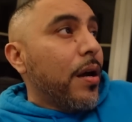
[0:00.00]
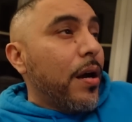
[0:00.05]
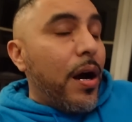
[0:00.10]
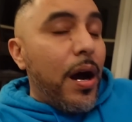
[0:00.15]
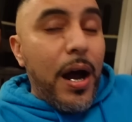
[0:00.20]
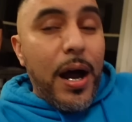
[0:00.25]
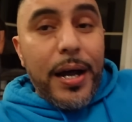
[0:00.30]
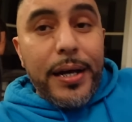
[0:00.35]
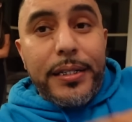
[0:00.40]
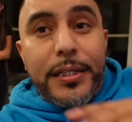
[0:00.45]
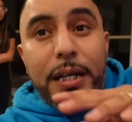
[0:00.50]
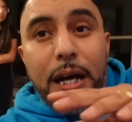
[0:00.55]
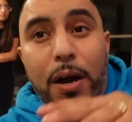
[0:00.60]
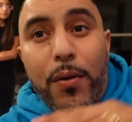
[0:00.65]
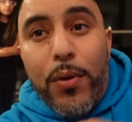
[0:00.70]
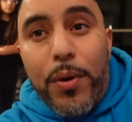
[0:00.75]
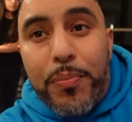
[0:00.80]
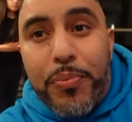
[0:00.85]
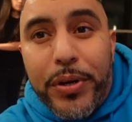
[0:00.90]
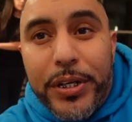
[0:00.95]
All right, y'all.
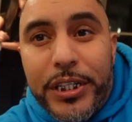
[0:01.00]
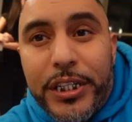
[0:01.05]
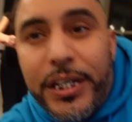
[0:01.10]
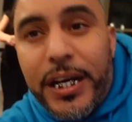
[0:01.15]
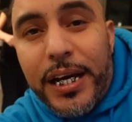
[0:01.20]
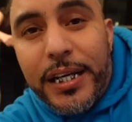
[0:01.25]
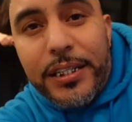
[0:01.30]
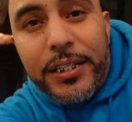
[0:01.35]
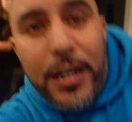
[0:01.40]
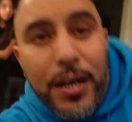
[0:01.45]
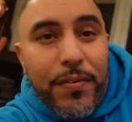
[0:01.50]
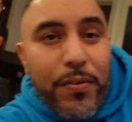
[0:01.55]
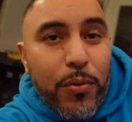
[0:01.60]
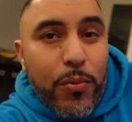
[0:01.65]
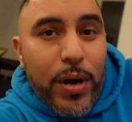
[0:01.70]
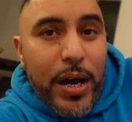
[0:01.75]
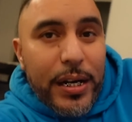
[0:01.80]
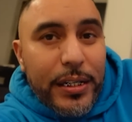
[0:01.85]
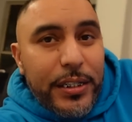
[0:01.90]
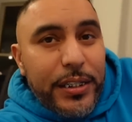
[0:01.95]
Well, appreciate y'all for
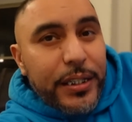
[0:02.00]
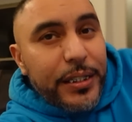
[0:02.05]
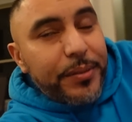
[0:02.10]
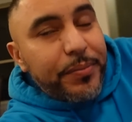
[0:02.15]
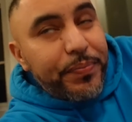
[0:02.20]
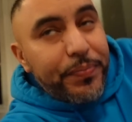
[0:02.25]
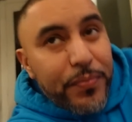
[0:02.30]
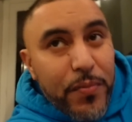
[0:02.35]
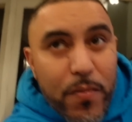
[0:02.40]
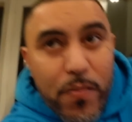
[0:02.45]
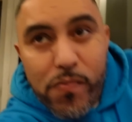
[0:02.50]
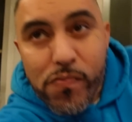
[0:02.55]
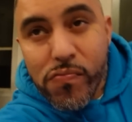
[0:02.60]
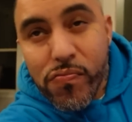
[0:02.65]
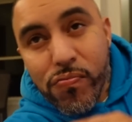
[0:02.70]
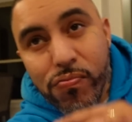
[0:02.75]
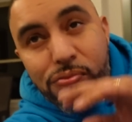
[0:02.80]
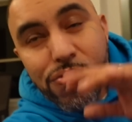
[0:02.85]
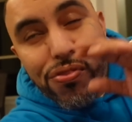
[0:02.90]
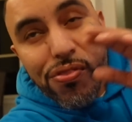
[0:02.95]
watching.
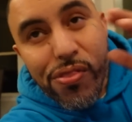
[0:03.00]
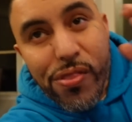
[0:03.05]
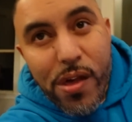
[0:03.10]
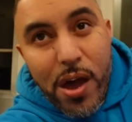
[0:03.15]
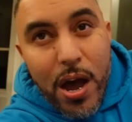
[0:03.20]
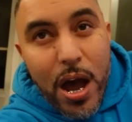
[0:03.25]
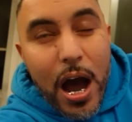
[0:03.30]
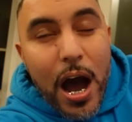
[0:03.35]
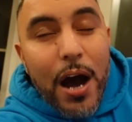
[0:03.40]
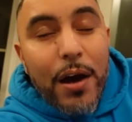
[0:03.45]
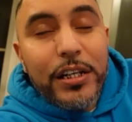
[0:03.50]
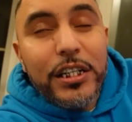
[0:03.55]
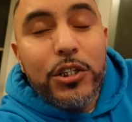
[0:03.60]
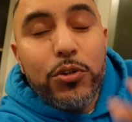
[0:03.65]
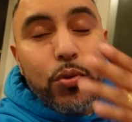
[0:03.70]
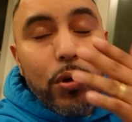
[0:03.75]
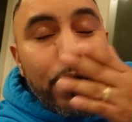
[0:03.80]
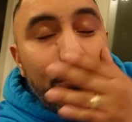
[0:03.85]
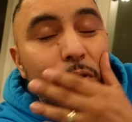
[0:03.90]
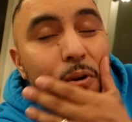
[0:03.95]
I just
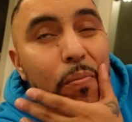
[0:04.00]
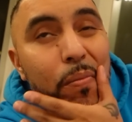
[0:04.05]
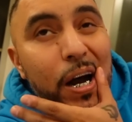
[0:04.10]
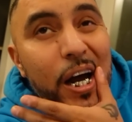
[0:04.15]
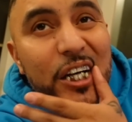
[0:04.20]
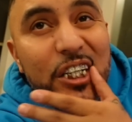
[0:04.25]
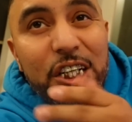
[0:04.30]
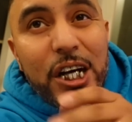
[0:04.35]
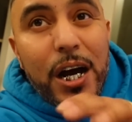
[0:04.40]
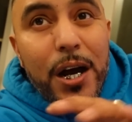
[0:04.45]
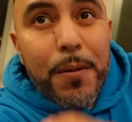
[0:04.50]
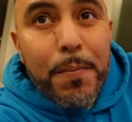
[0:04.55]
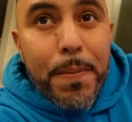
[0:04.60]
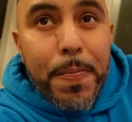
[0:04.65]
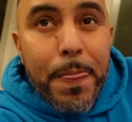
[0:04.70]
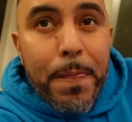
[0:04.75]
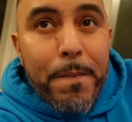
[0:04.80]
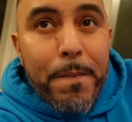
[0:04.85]
want to remind y'all.